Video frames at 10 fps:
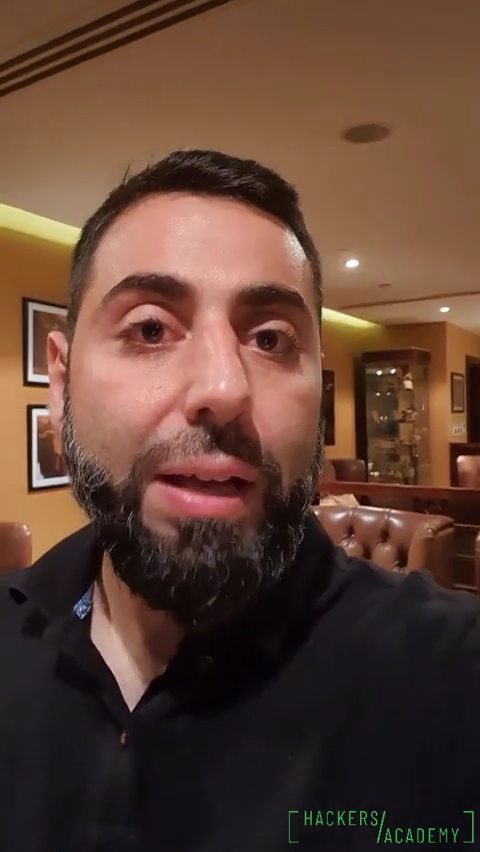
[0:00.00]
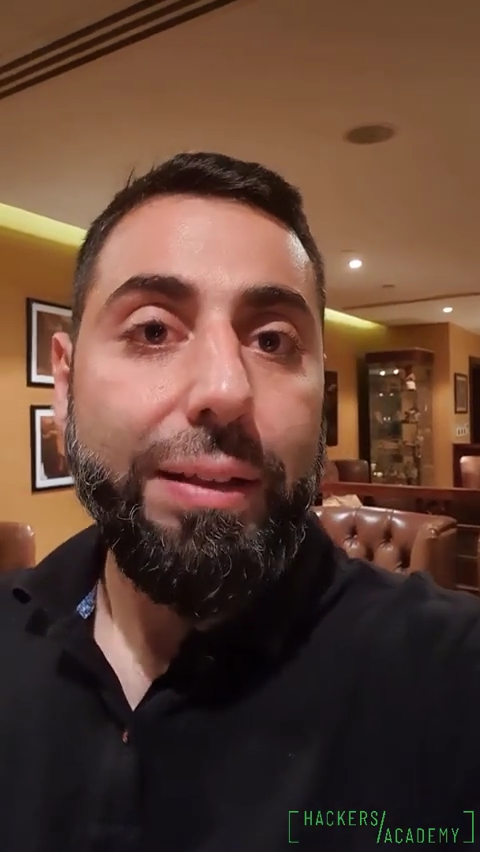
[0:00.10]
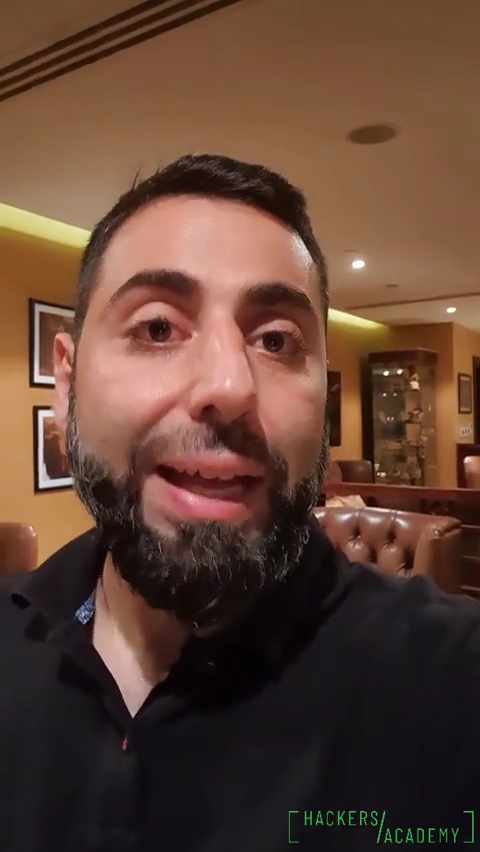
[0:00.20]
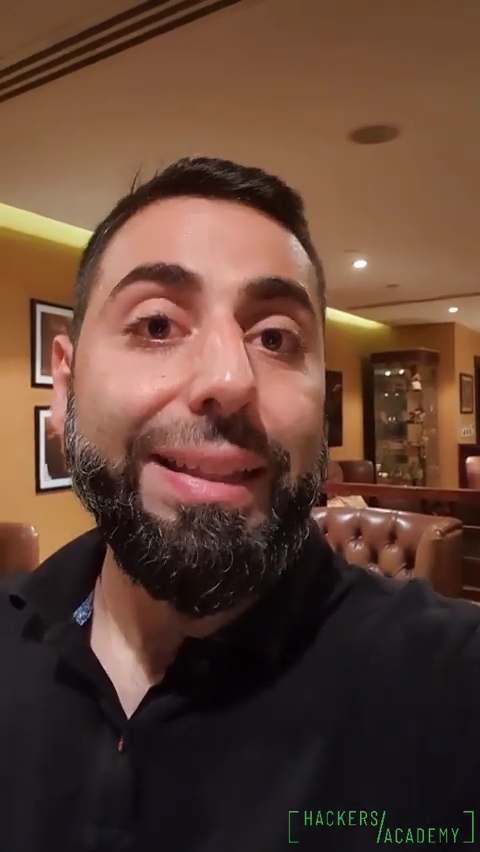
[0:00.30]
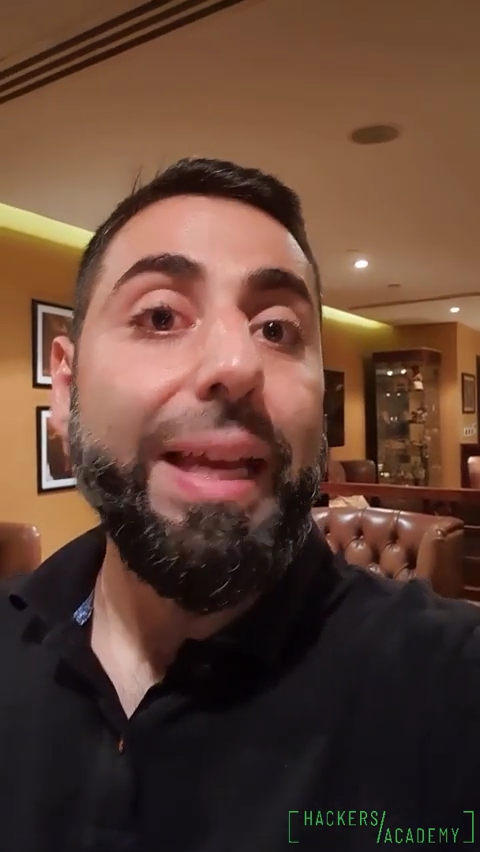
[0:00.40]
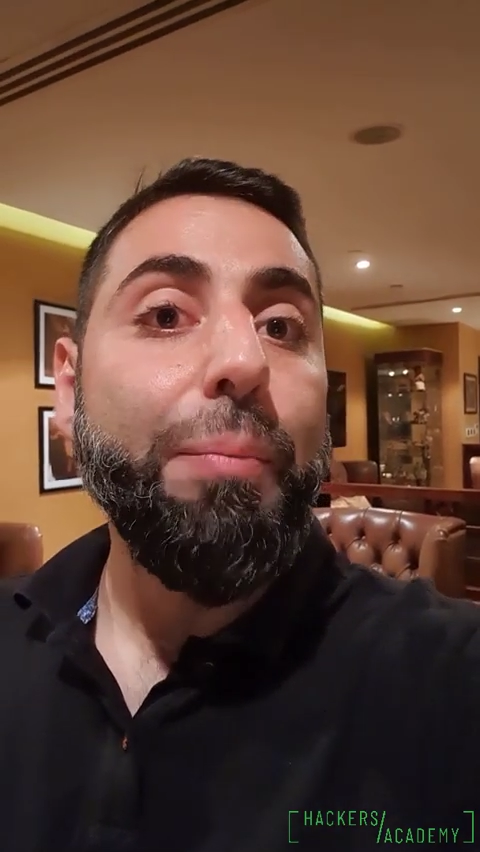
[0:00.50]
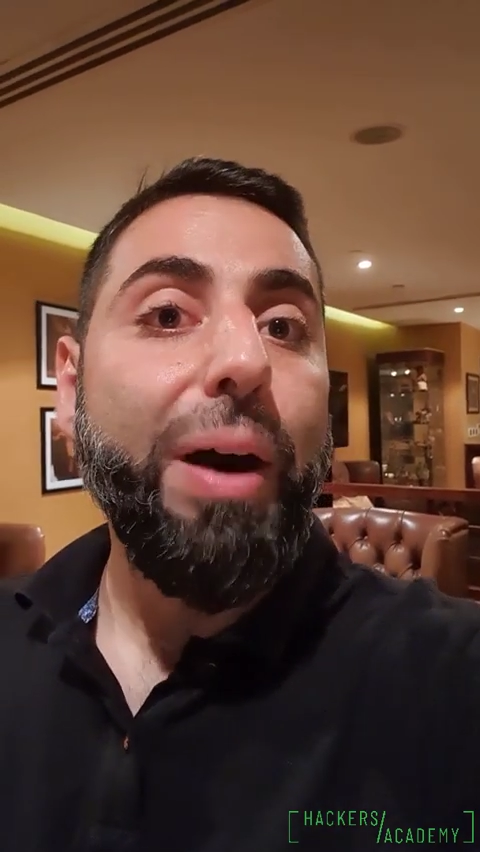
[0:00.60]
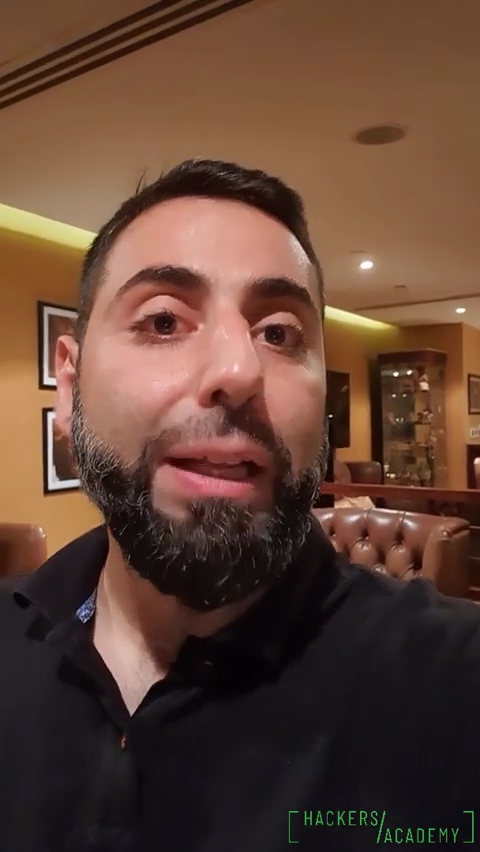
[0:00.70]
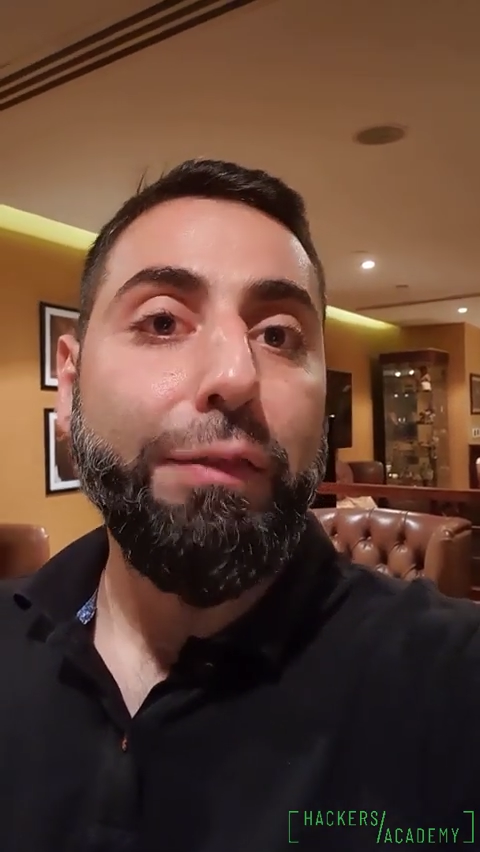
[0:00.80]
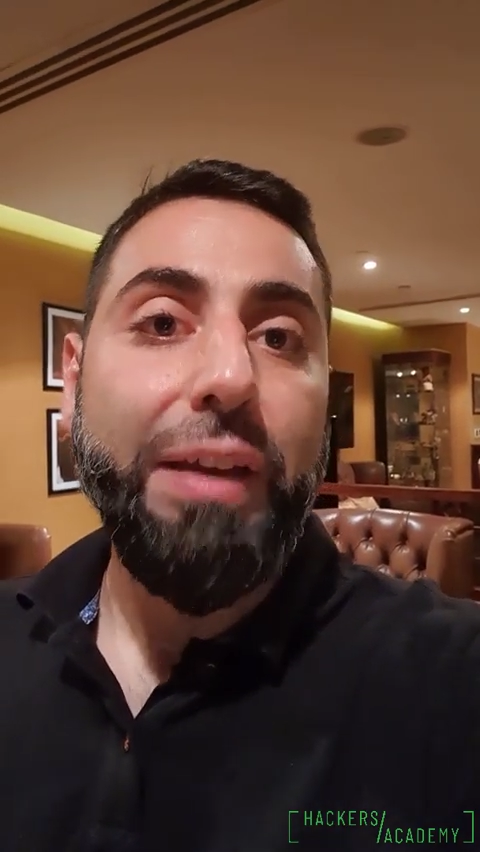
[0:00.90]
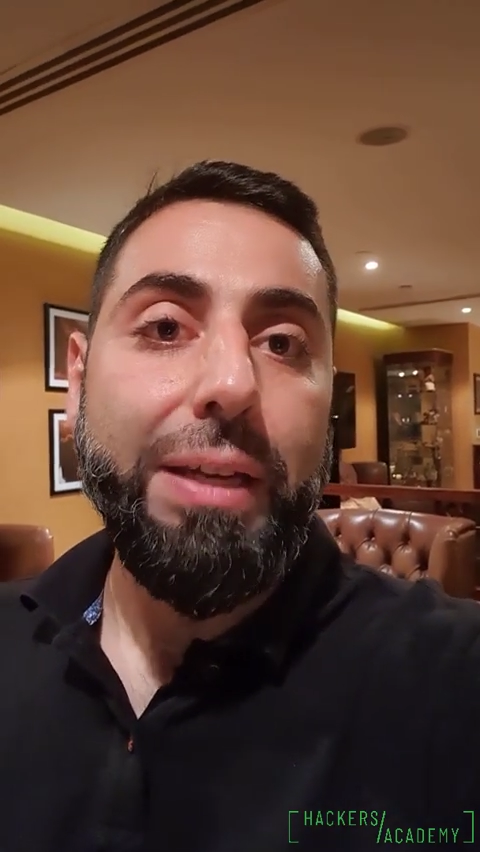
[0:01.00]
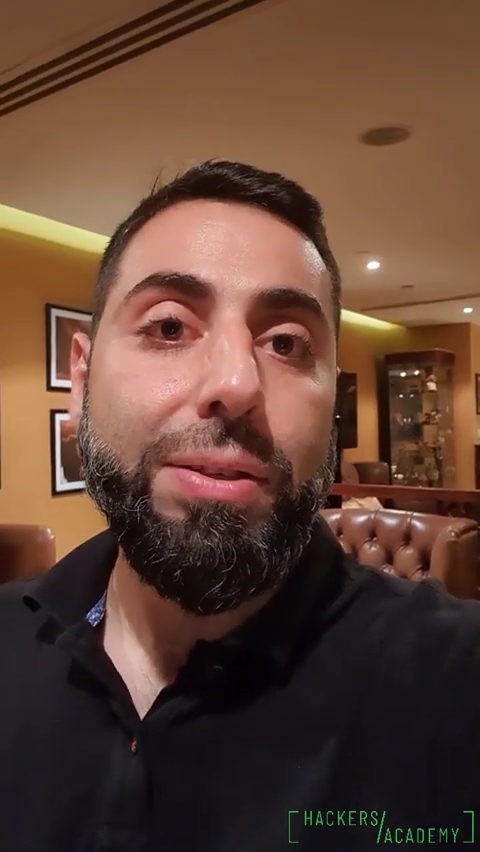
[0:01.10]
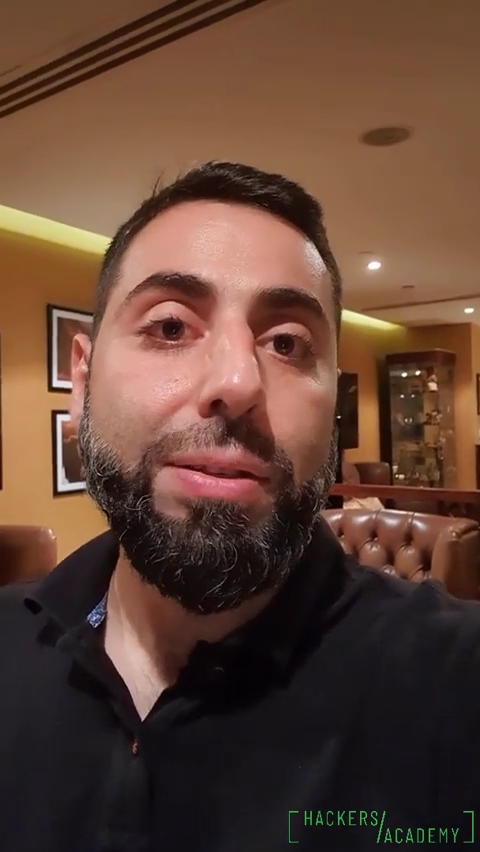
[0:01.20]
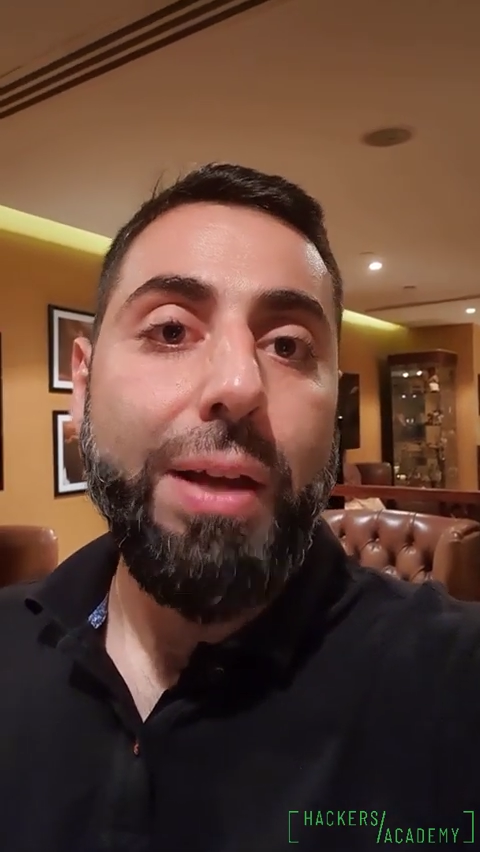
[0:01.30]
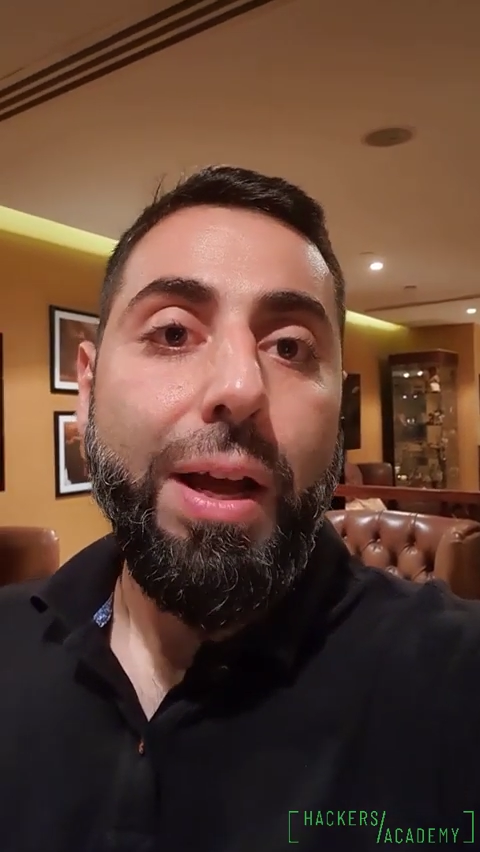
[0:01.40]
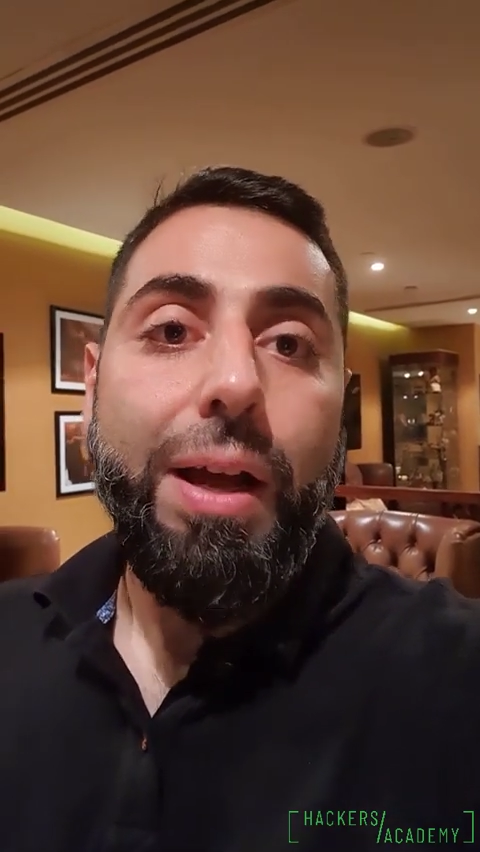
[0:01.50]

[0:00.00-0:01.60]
that they might face.